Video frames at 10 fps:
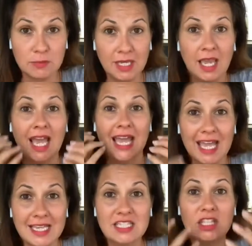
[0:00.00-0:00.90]
me
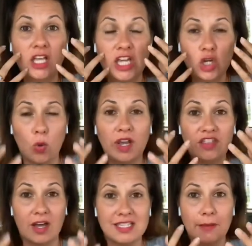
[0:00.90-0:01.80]
is the egoic
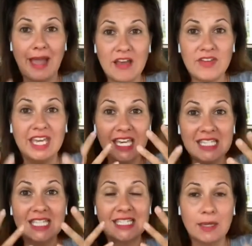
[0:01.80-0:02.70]
thoughts I'm having,
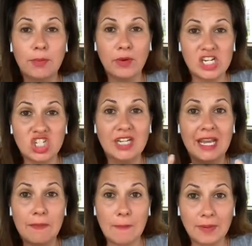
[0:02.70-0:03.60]
is the separation
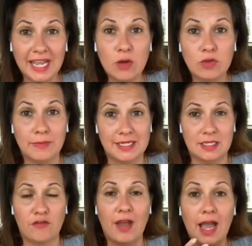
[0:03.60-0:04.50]
game I'm playing with
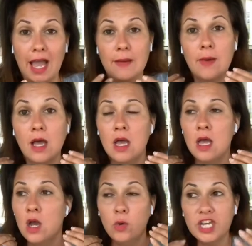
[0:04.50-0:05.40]
myself. I'm a,
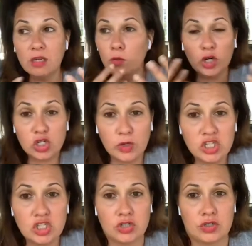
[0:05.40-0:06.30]
we could we're
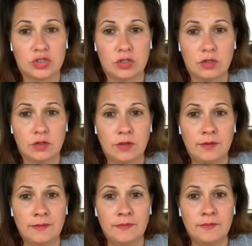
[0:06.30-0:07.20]
tricksters.
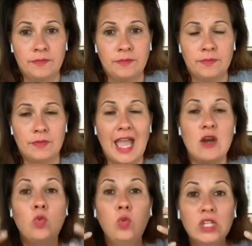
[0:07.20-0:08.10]

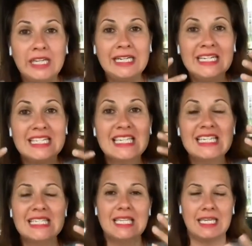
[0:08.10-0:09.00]
And willingness
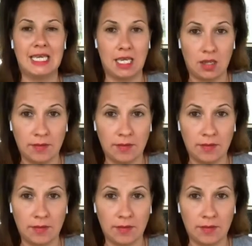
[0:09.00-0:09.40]
is the key.